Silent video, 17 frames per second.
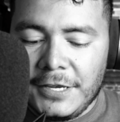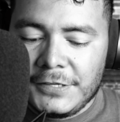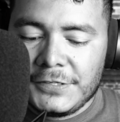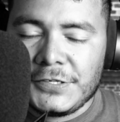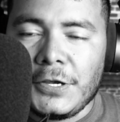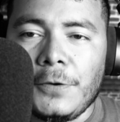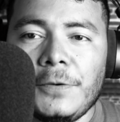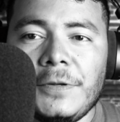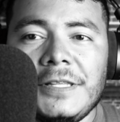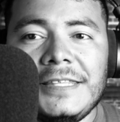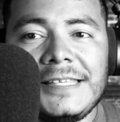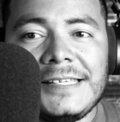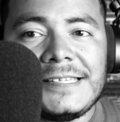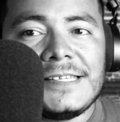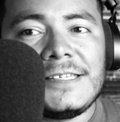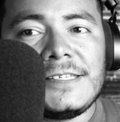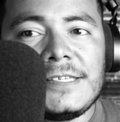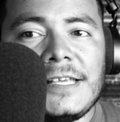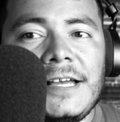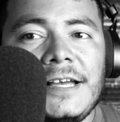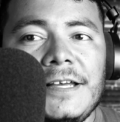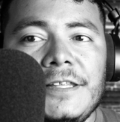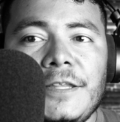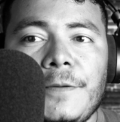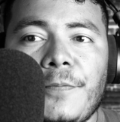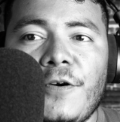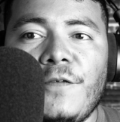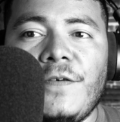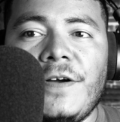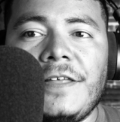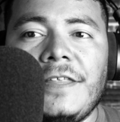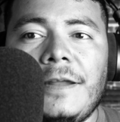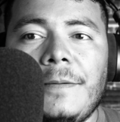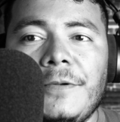so this is the
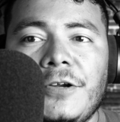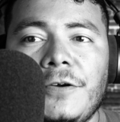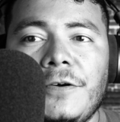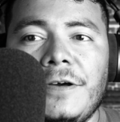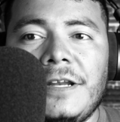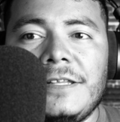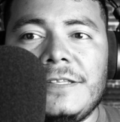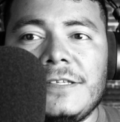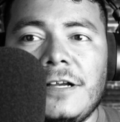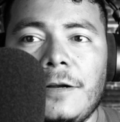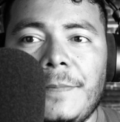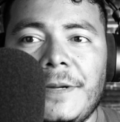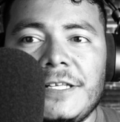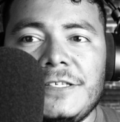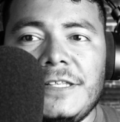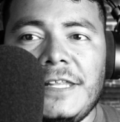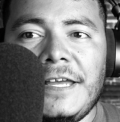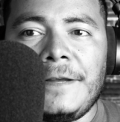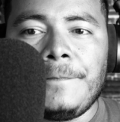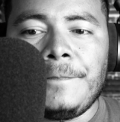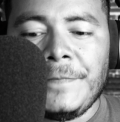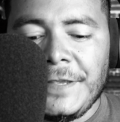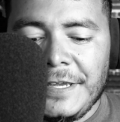profile that I'm going to go ahead and talk about today.